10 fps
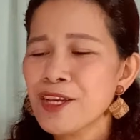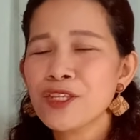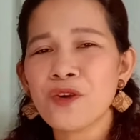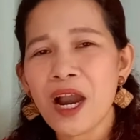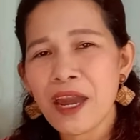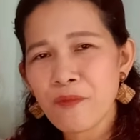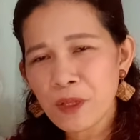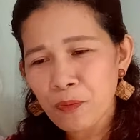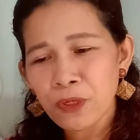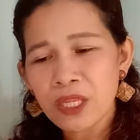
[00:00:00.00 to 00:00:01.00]
So I
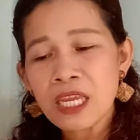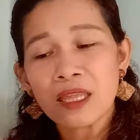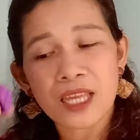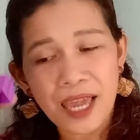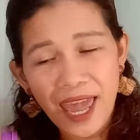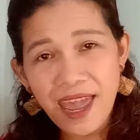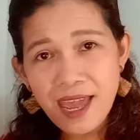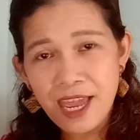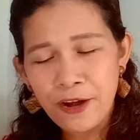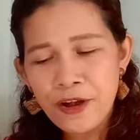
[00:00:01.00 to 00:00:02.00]
will put the A
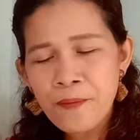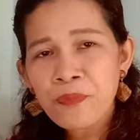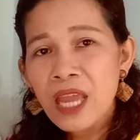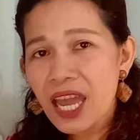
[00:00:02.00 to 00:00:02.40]
here